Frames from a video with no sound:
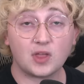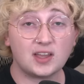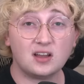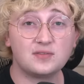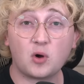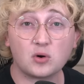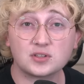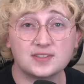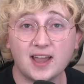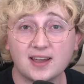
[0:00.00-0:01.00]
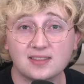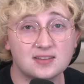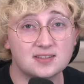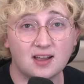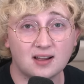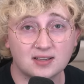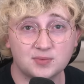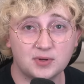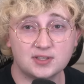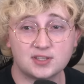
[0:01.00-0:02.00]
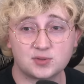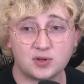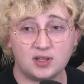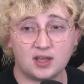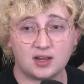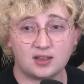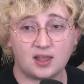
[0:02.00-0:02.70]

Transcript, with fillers: Like, of course, yeah, this sucks, but is this really gonna,